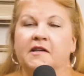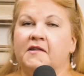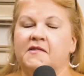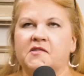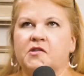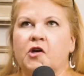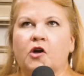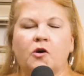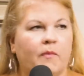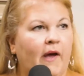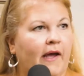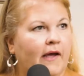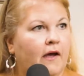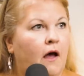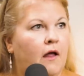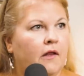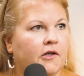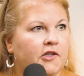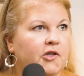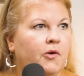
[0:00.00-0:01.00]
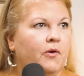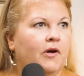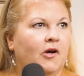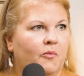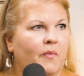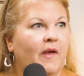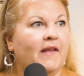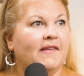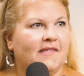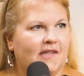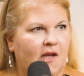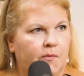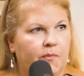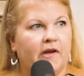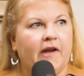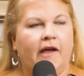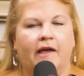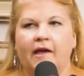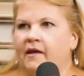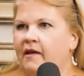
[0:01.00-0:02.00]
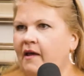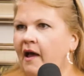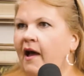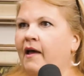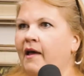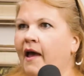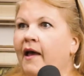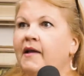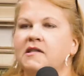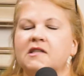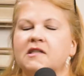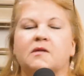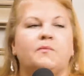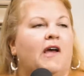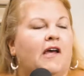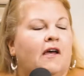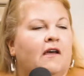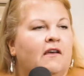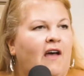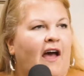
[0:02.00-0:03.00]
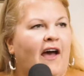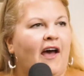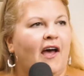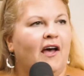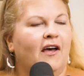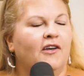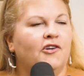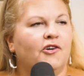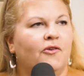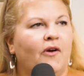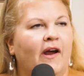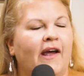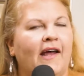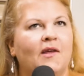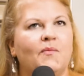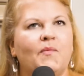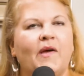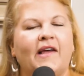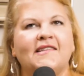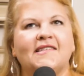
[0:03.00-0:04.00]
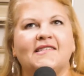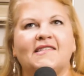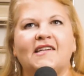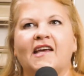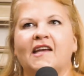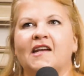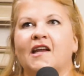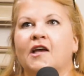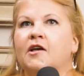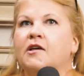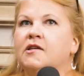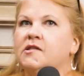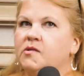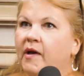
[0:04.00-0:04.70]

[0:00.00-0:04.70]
I didn't start my college career at Penn State, but I ended my undergrad at Penn State.